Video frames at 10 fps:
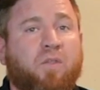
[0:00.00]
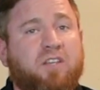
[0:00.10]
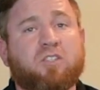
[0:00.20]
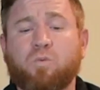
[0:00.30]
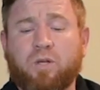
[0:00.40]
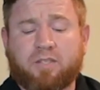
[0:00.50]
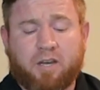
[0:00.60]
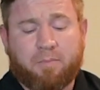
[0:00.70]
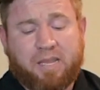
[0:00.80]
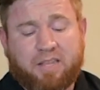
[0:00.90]
This is what's going
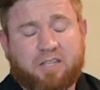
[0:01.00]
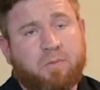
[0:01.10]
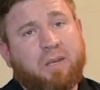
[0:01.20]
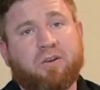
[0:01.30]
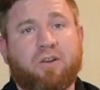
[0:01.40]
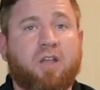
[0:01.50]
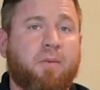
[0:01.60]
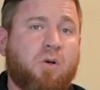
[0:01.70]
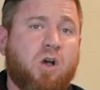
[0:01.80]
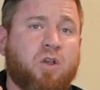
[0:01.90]
to make that speaker
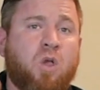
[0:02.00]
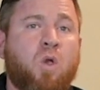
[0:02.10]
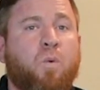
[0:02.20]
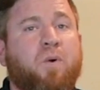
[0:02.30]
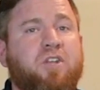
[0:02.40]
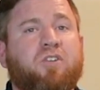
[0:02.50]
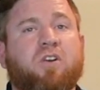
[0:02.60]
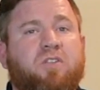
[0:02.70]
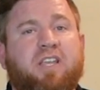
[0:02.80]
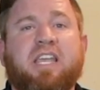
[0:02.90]
come on when you
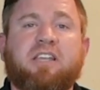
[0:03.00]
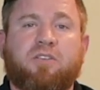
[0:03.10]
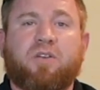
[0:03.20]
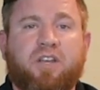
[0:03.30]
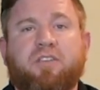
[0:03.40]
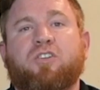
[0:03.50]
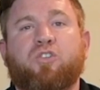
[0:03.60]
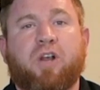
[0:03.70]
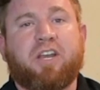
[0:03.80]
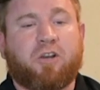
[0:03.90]
turn the key so it doesn't
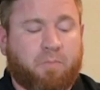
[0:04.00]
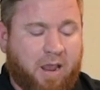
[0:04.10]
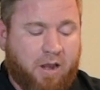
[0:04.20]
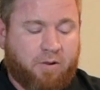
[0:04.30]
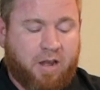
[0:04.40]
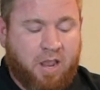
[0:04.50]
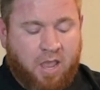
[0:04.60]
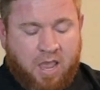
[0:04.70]
drain your battery.